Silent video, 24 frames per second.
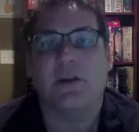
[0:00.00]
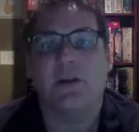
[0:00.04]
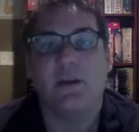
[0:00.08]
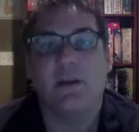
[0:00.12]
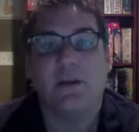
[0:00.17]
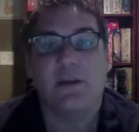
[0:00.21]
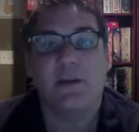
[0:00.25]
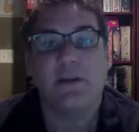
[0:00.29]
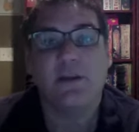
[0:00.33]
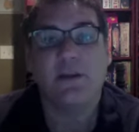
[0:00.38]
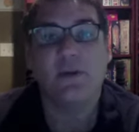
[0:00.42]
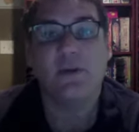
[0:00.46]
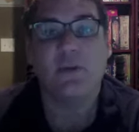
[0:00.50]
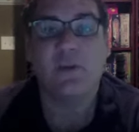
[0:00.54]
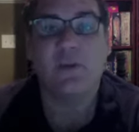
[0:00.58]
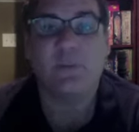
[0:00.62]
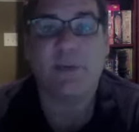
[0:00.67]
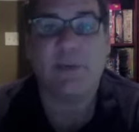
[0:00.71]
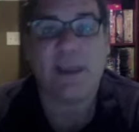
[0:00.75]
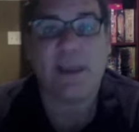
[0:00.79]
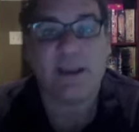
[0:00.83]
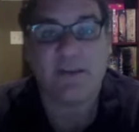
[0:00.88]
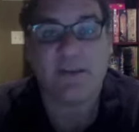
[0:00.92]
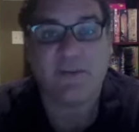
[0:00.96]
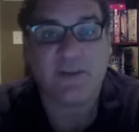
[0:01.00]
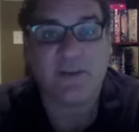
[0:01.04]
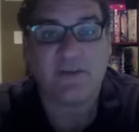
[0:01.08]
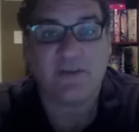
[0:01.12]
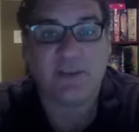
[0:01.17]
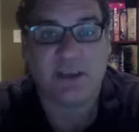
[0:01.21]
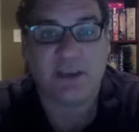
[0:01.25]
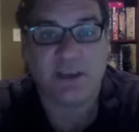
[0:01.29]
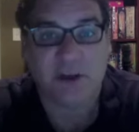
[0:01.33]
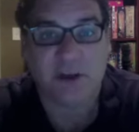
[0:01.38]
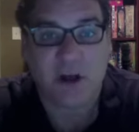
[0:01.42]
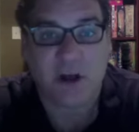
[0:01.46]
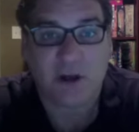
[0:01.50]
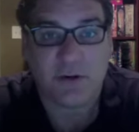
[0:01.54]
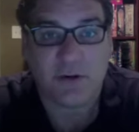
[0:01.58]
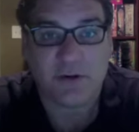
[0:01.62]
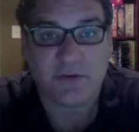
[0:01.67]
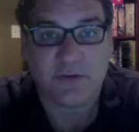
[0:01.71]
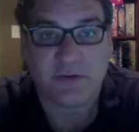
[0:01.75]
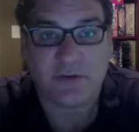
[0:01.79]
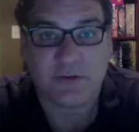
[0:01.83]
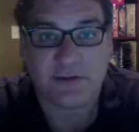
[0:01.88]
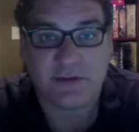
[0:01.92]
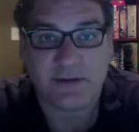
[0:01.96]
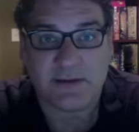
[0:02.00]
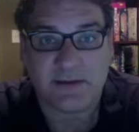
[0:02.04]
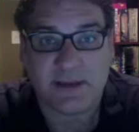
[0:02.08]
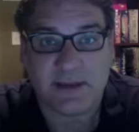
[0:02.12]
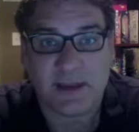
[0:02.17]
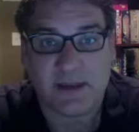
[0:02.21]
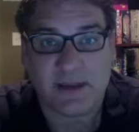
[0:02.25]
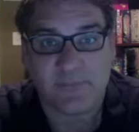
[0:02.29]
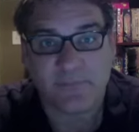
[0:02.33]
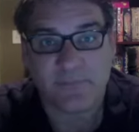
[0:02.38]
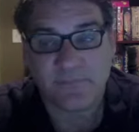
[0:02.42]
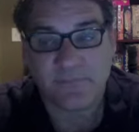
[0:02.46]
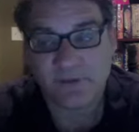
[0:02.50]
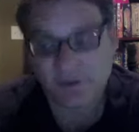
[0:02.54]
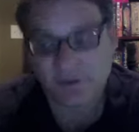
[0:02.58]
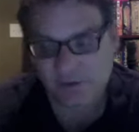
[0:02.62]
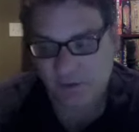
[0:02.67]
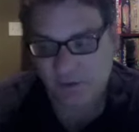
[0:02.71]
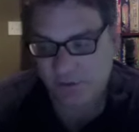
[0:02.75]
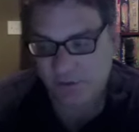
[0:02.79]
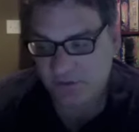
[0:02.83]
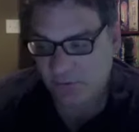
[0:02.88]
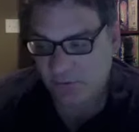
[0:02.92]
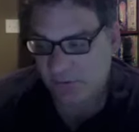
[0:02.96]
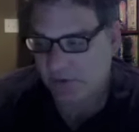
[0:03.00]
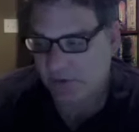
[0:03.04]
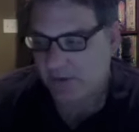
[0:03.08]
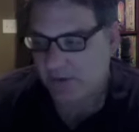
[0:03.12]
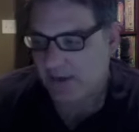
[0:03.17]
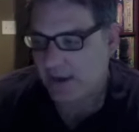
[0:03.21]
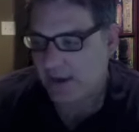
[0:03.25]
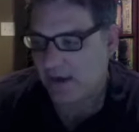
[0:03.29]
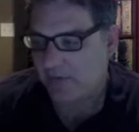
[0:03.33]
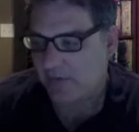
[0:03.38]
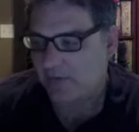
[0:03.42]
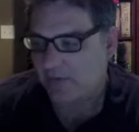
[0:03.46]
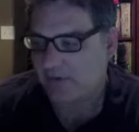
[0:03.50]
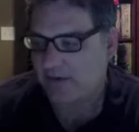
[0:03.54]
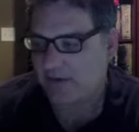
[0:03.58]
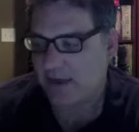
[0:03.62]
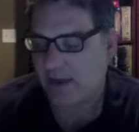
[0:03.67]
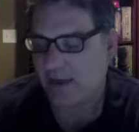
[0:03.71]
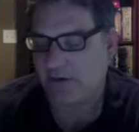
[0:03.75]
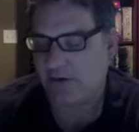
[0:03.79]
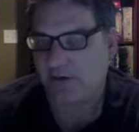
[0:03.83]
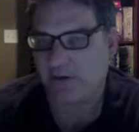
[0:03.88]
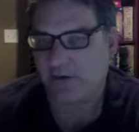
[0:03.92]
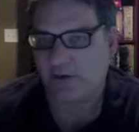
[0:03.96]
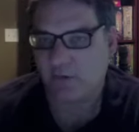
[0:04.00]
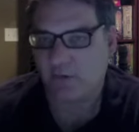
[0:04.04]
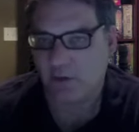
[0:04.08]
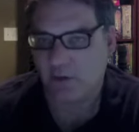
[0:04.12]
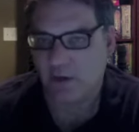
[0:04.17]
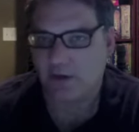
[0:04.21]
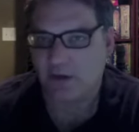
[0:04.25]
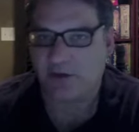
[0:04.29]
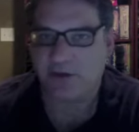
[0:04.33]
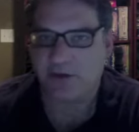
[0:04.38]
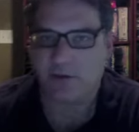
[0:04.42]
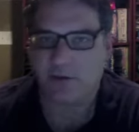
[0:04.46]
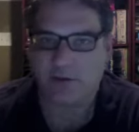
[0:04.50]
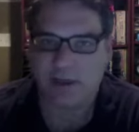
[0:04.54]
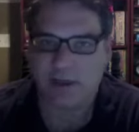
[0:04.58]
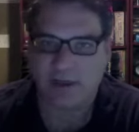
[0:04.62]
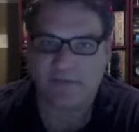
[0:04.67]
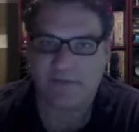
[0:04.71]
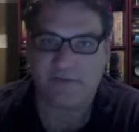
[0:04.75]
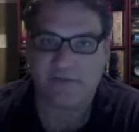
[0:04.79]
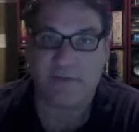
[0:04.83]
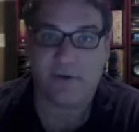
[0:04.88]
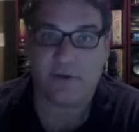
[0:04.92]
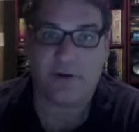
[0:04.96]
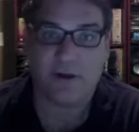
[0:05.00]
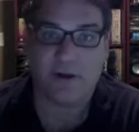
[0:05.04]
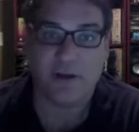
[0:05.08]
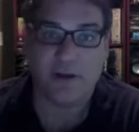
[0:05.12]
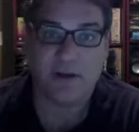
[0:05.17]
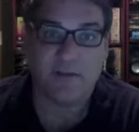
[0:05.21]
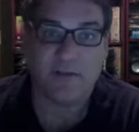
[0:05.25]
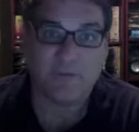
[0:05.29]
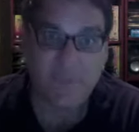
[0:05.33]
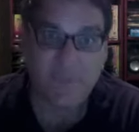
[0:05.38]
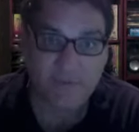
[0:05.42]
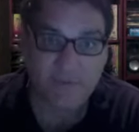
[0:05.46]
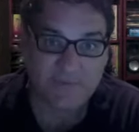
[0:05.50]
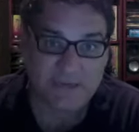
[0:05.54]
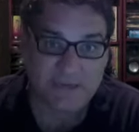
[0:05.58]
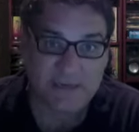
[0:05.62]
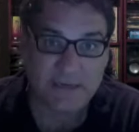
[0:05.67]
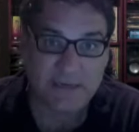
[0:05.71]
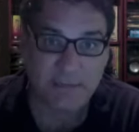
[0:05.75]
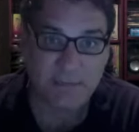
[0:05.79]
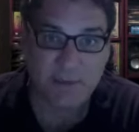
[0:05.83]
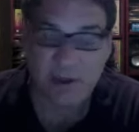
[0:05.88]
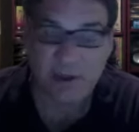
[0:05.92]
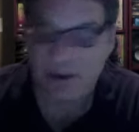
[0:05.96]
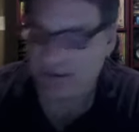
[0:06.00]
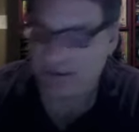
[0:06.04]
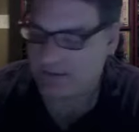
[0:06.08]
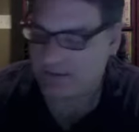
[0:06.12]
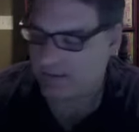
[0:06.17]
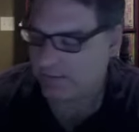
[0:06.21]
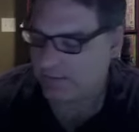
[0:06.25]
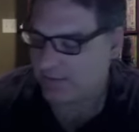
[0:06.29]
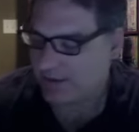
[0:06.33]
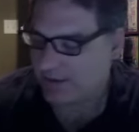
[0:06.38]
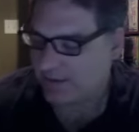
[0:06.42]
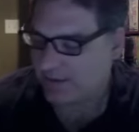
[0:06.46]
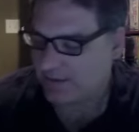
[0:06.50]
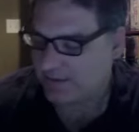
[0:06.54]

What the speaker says: you're only paying $15 for this game. So it's really kind of astounding the quality you get for $15 to play this